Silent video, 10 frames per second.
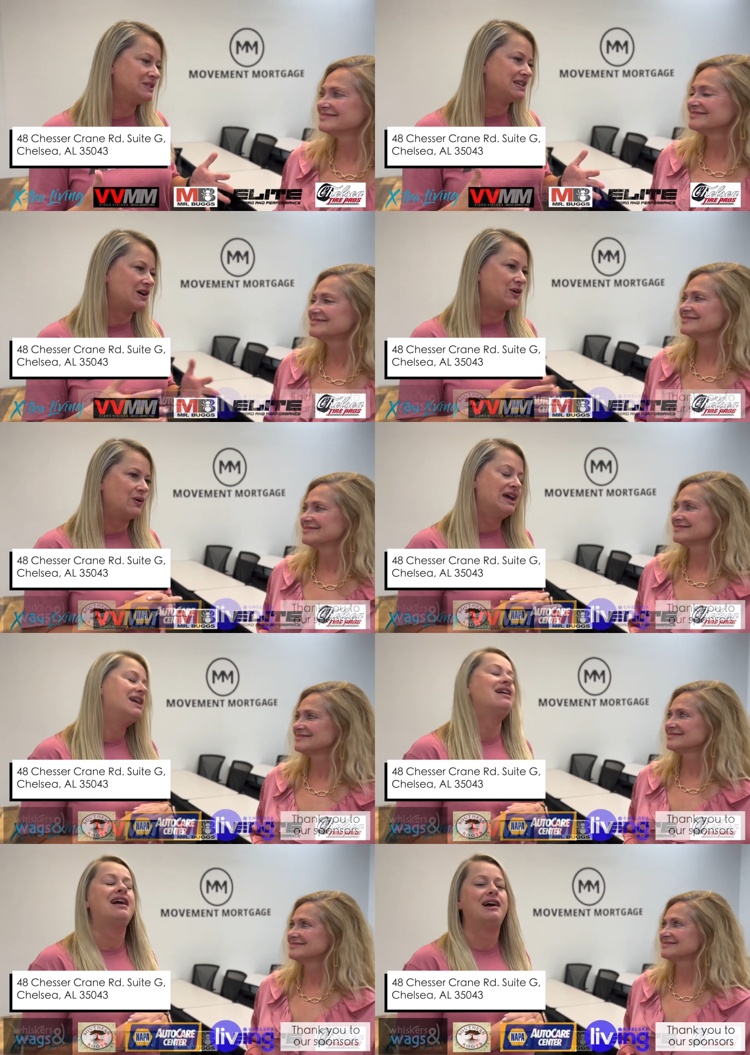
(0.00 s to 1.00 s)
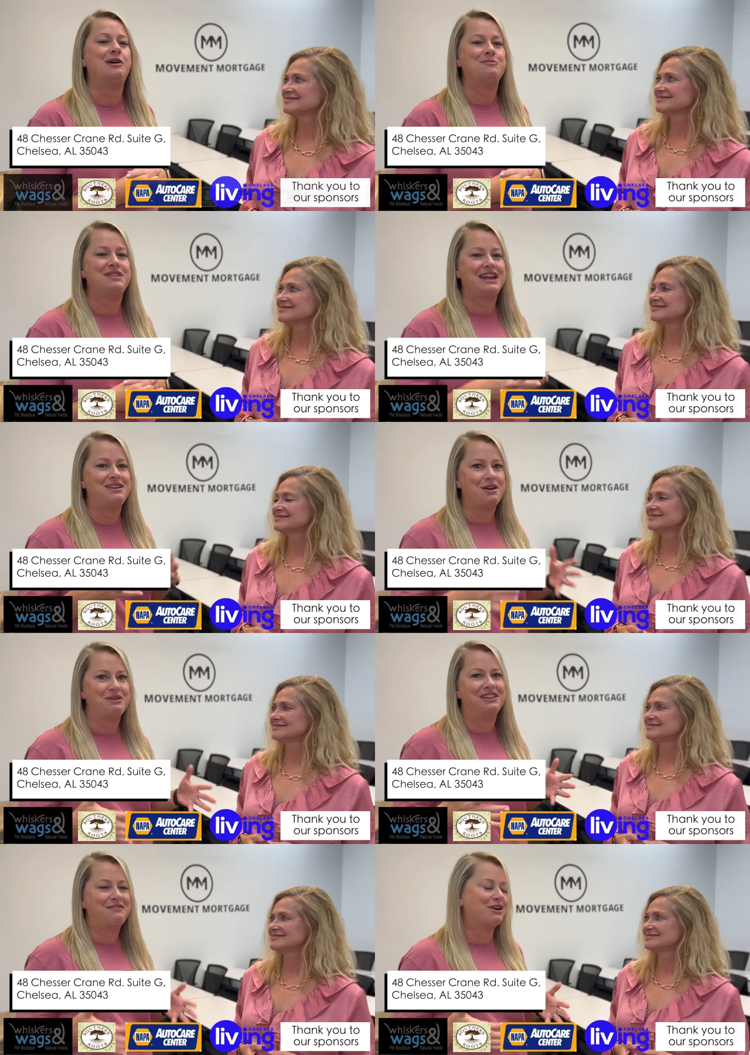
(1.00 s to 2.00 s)
Speaker 1: So um, they
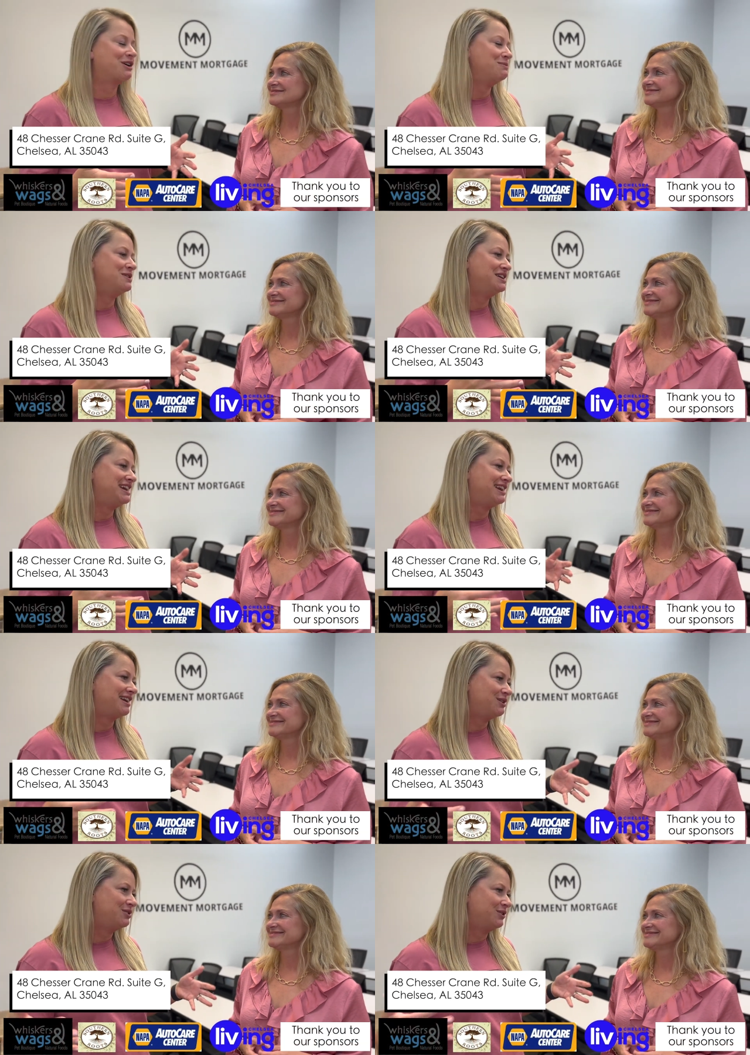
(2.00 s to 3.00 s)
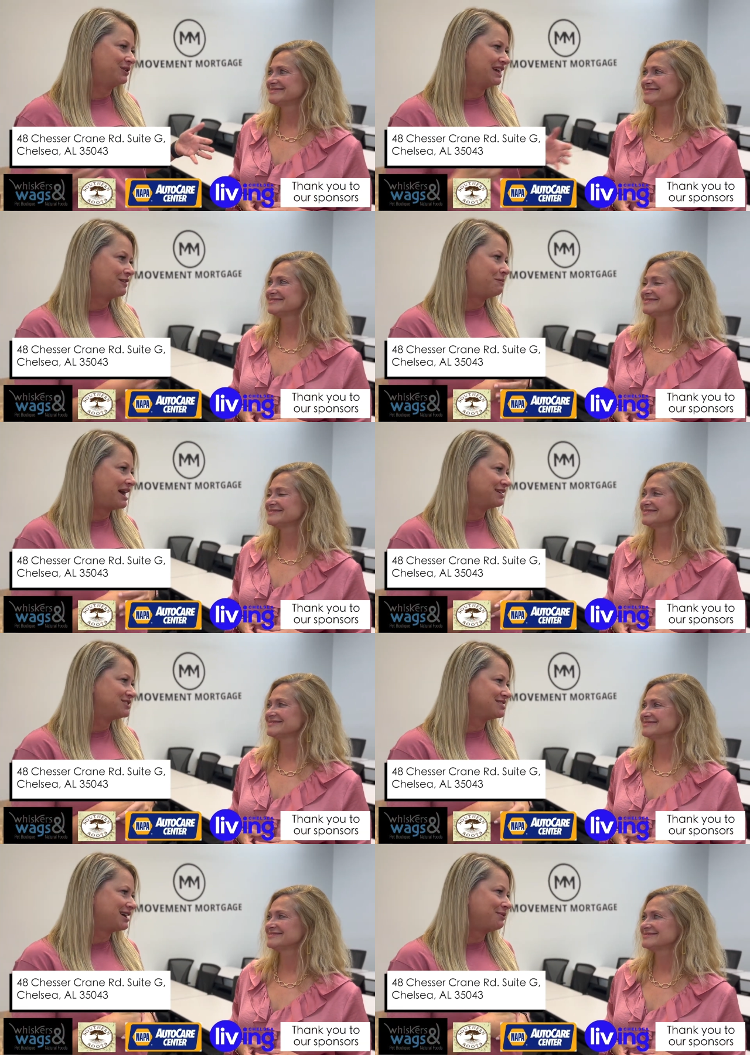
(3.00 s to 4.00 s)
know and love our community, and I know they'll give
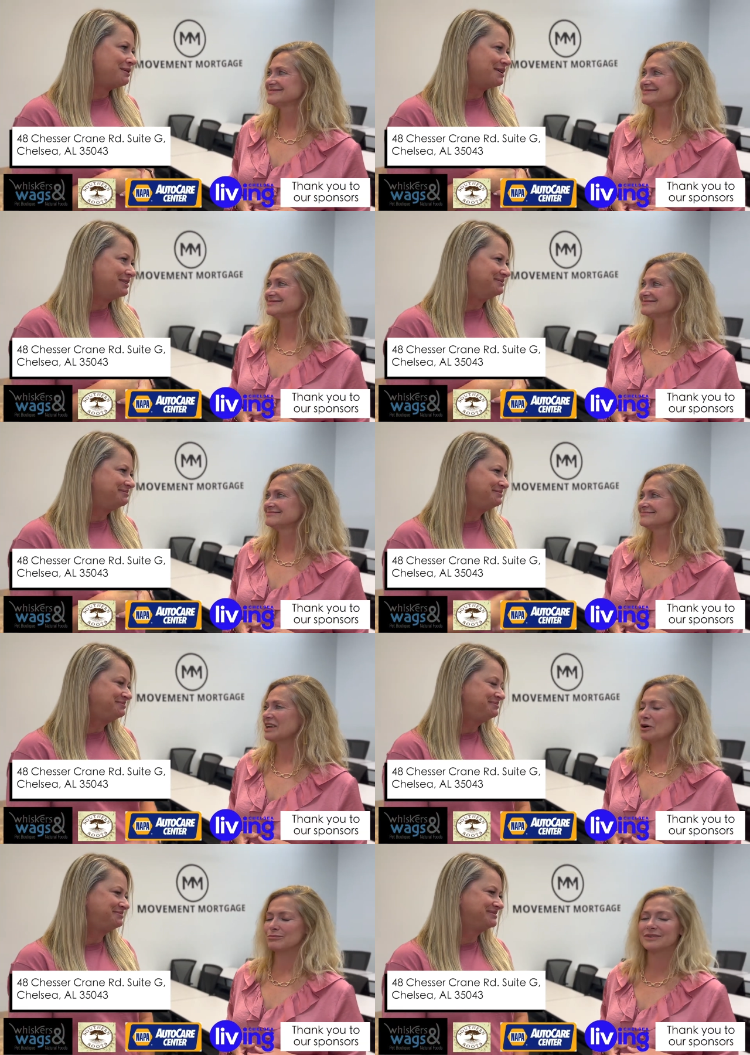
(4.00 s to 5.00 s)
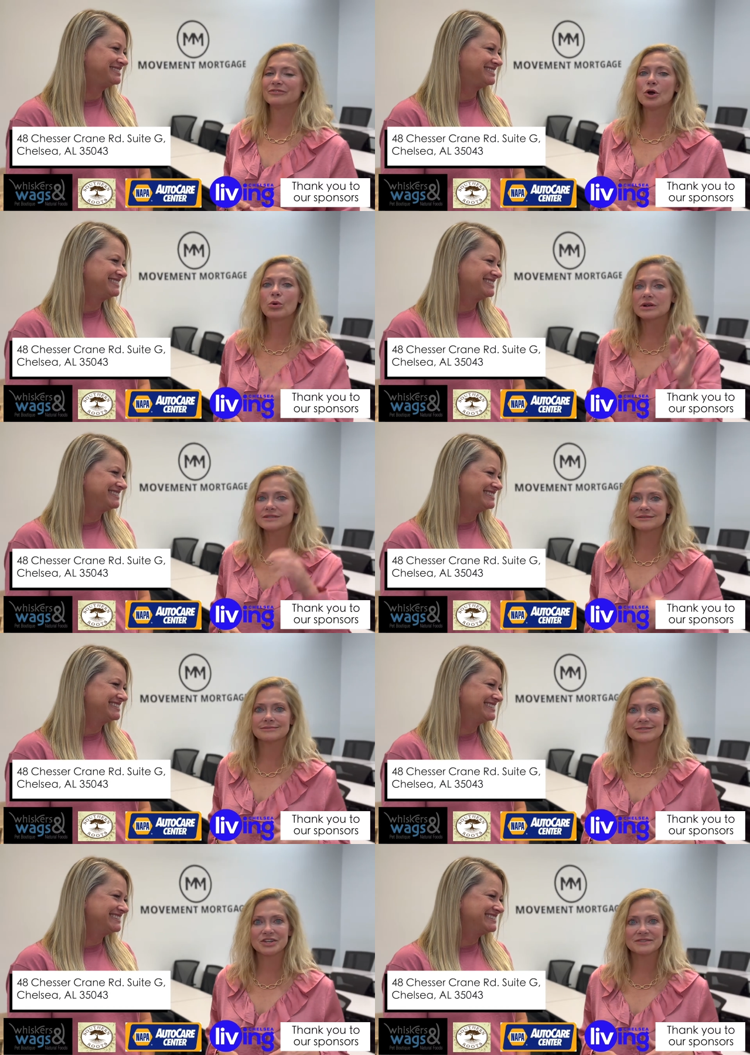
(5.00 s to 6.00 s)
back just like we will.
Speaker 2: Oh, of course.
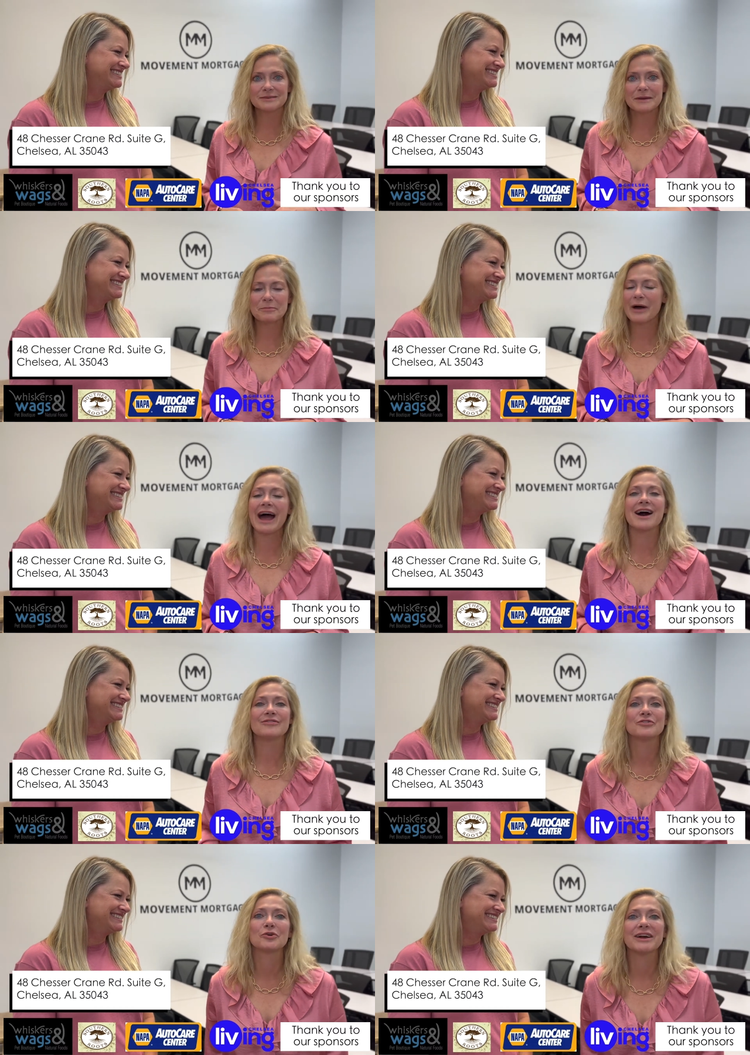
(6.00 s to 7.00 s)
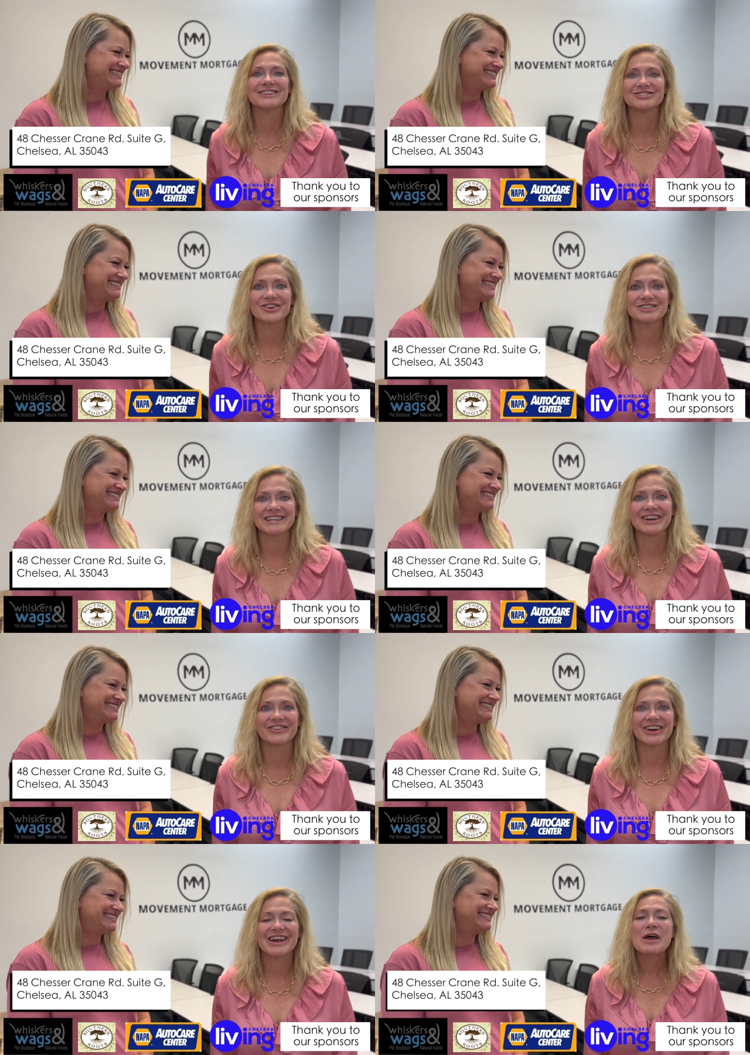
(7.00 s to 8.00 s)
Chelsea people have the greatest hearts
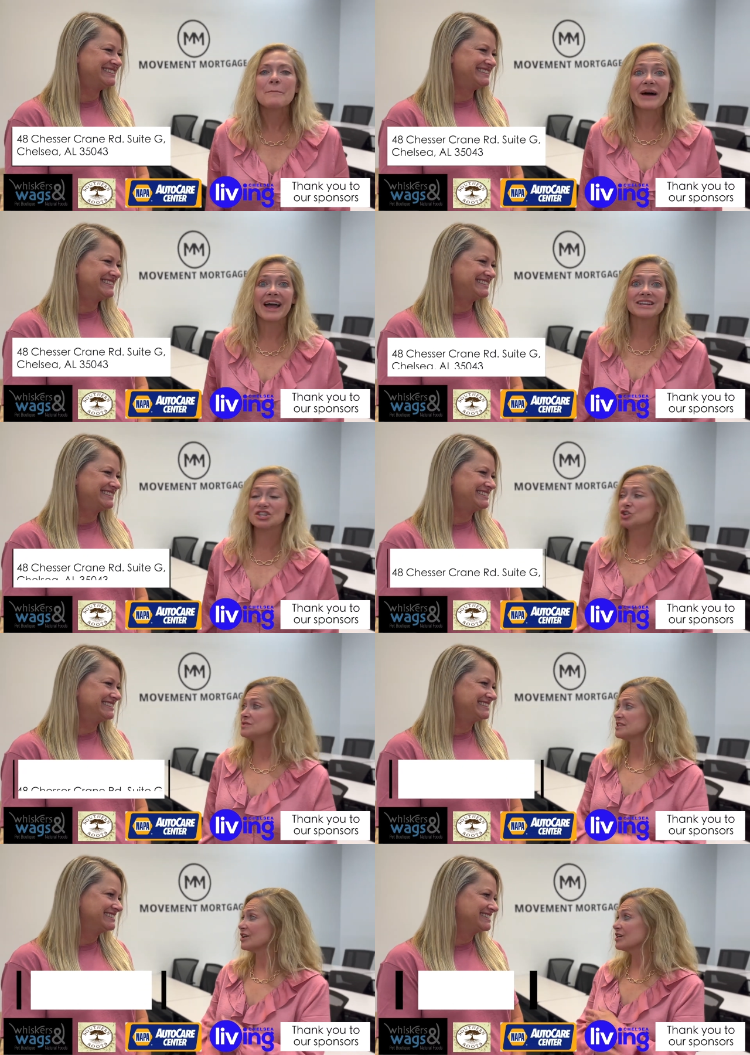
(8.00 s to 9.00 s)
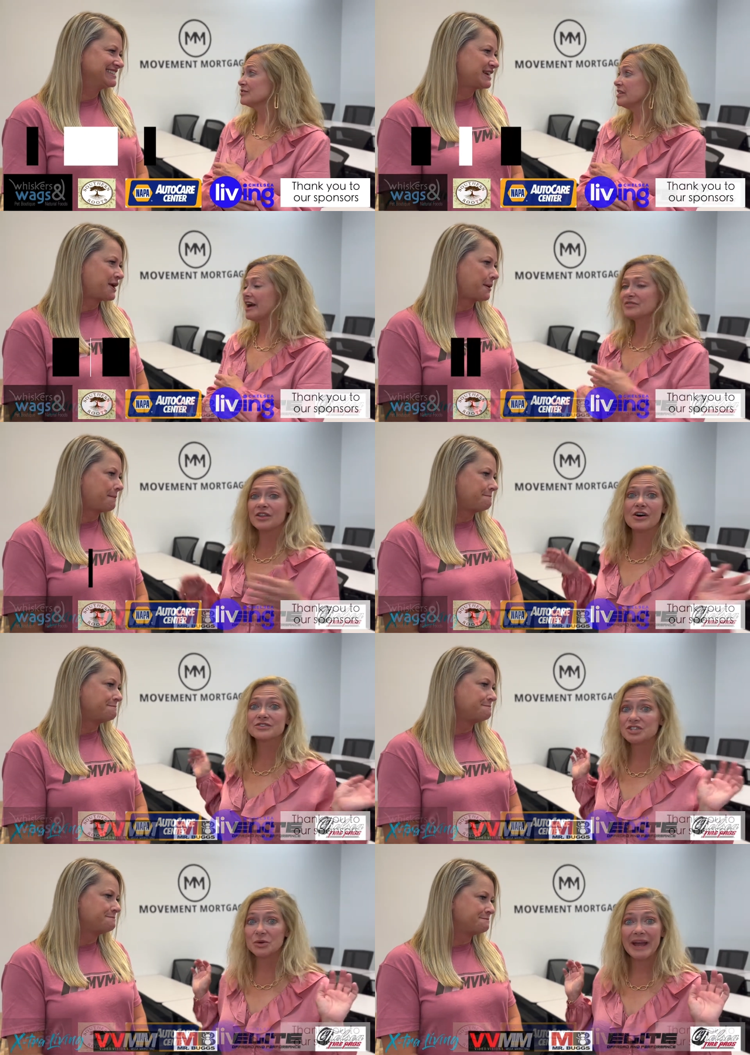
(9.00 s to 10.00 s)
ever. But you serve Life
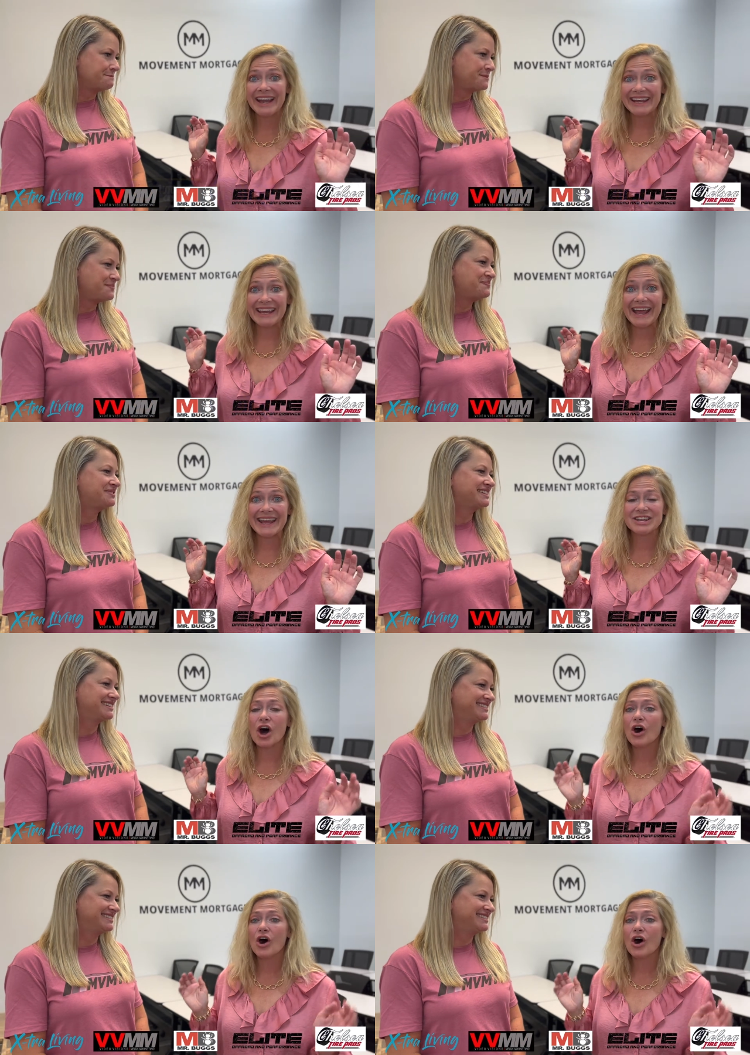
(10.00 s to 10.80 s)
Alone 280 and